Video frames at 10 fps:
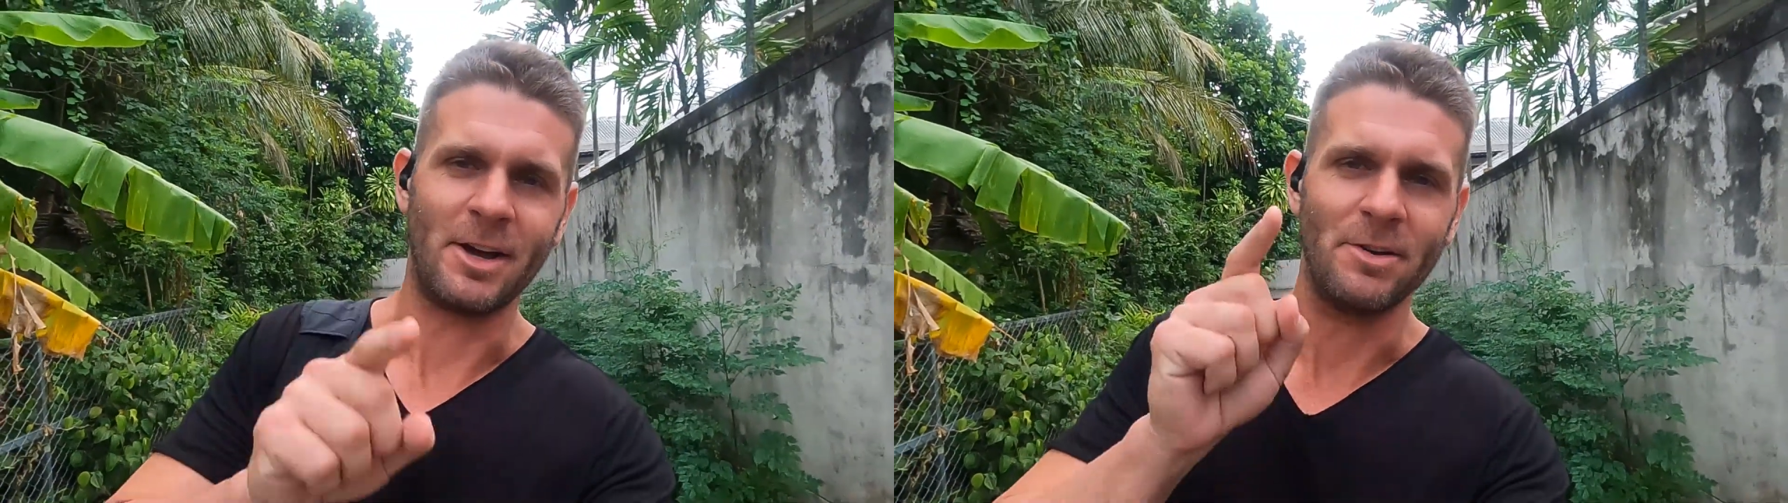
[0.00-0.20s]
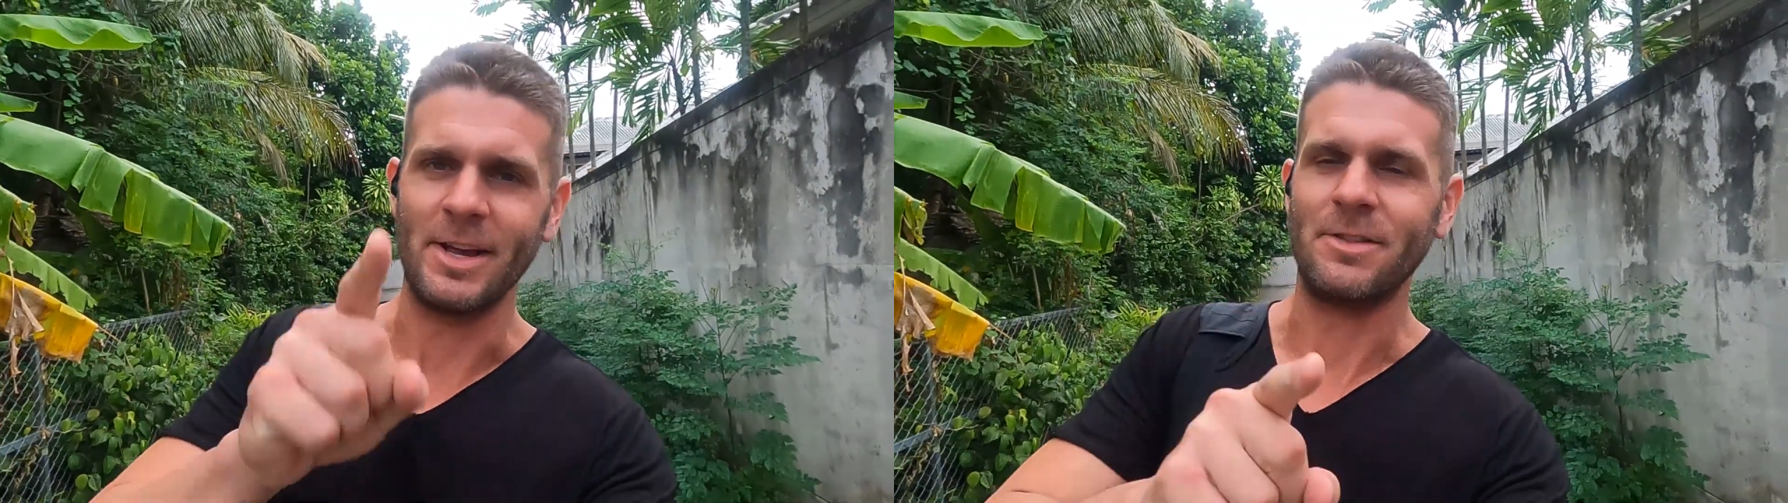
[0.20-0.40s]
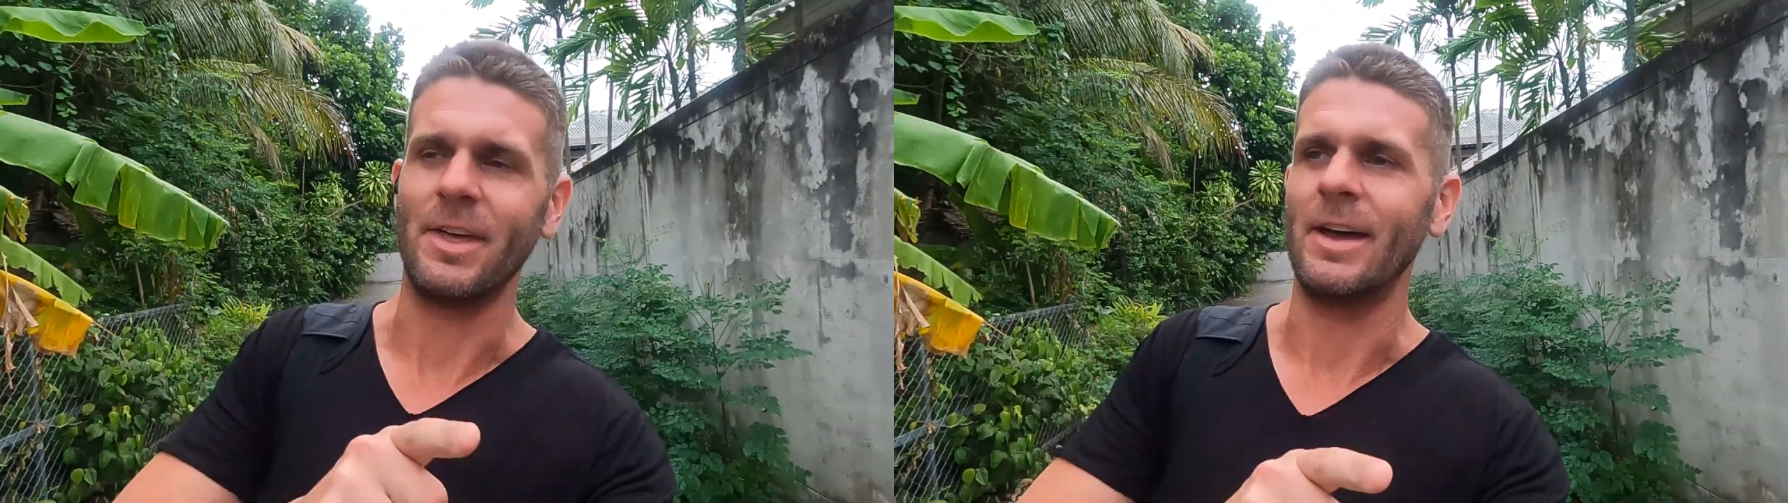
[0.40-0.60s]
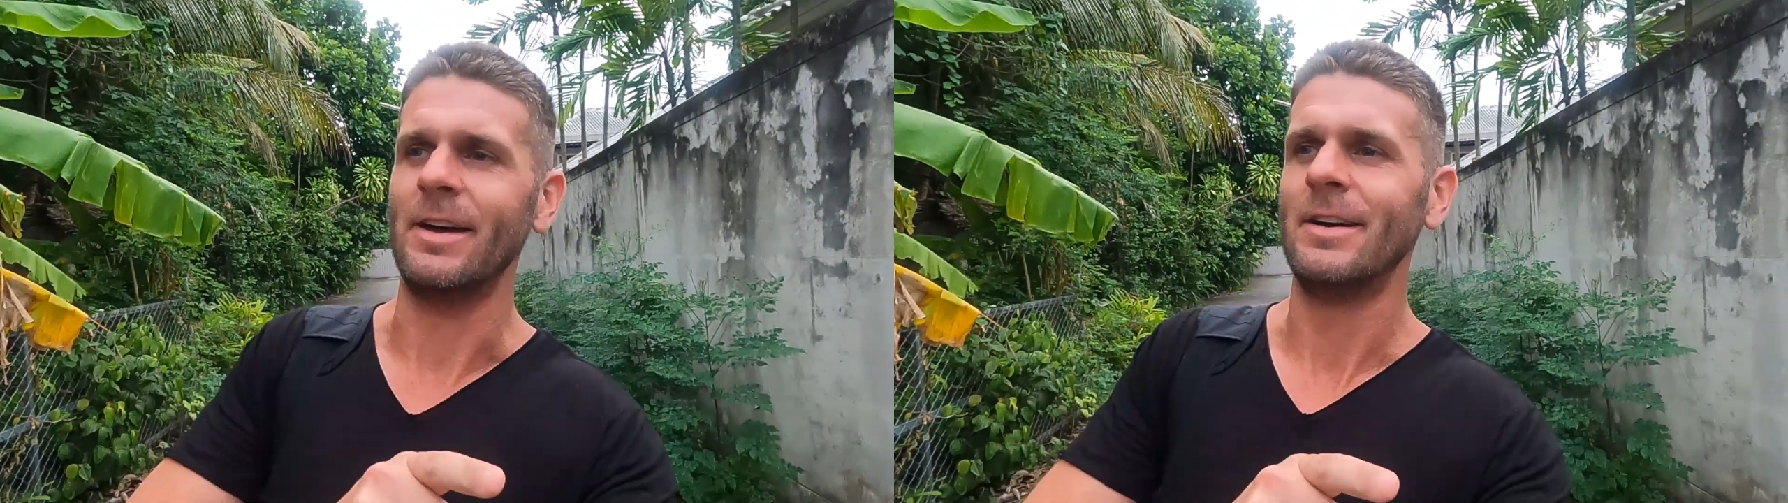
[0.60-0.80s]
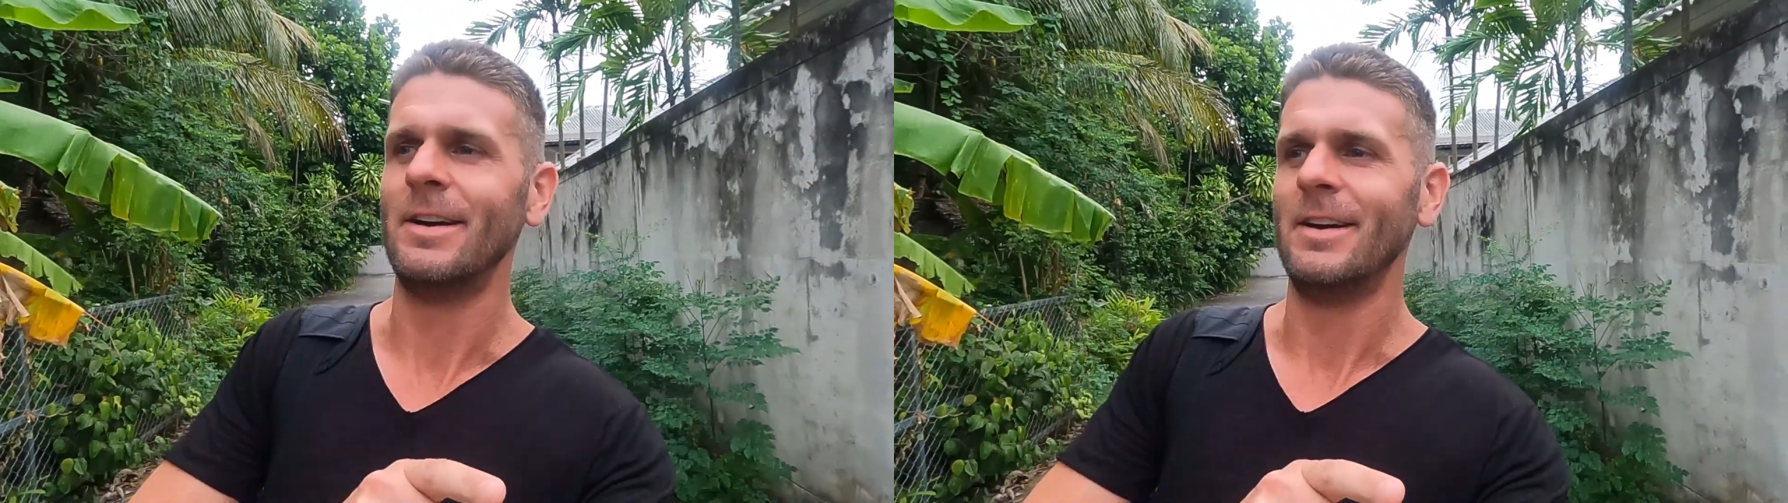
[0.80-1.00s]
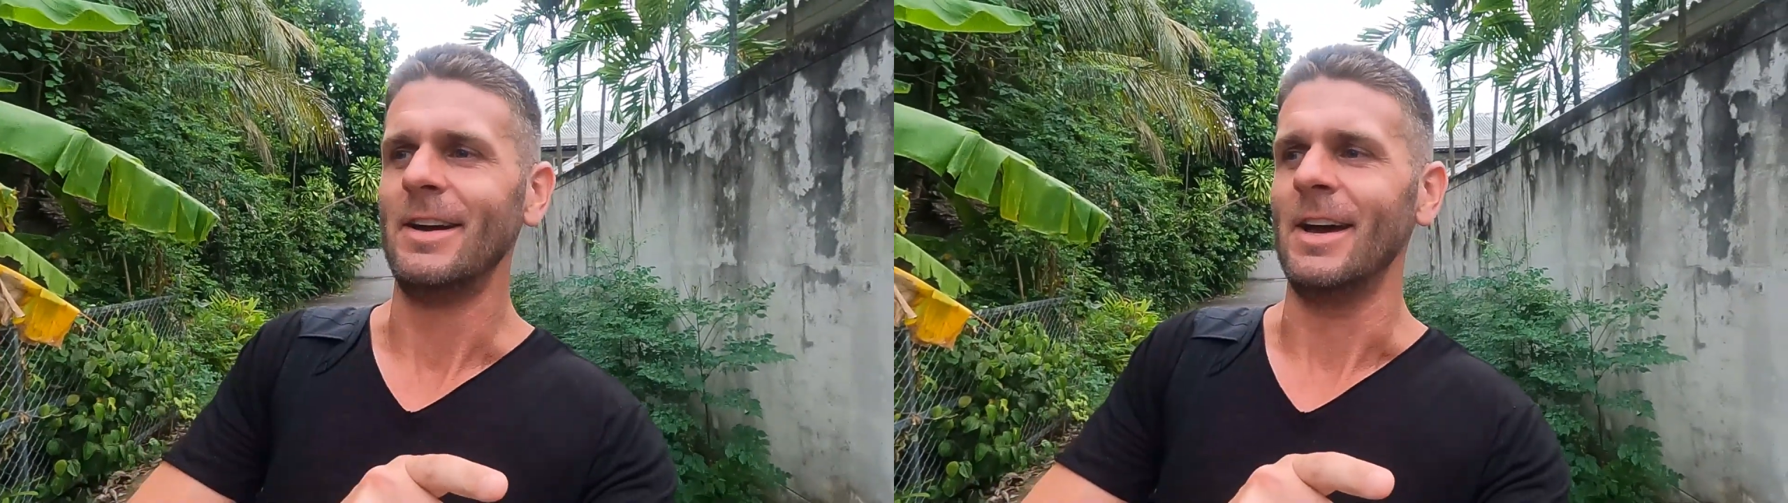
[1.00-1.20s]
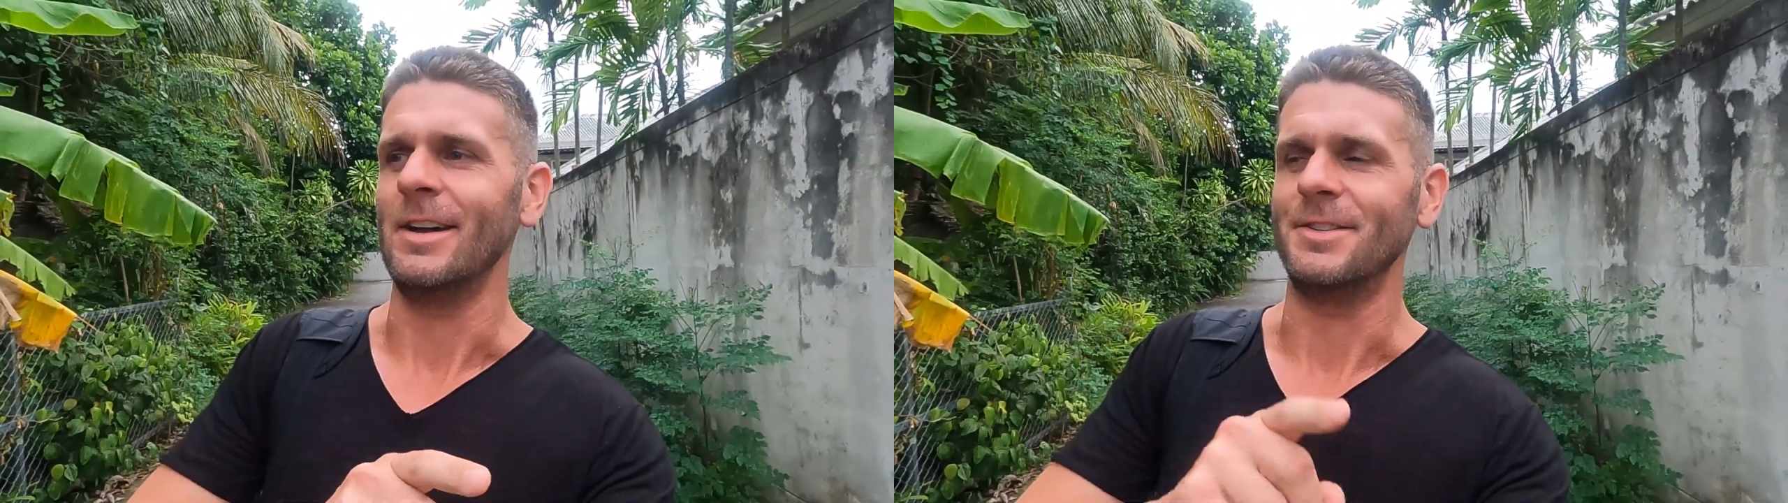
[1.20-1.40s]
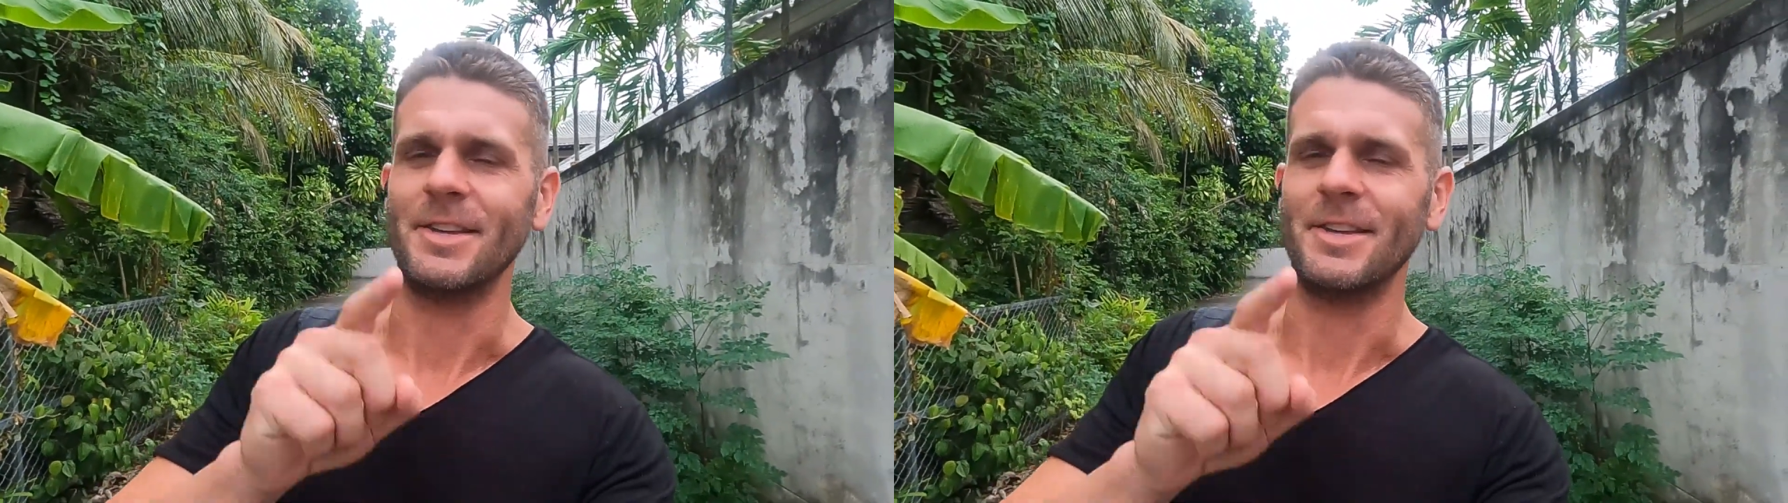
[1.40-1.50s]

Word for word: Go and eat there and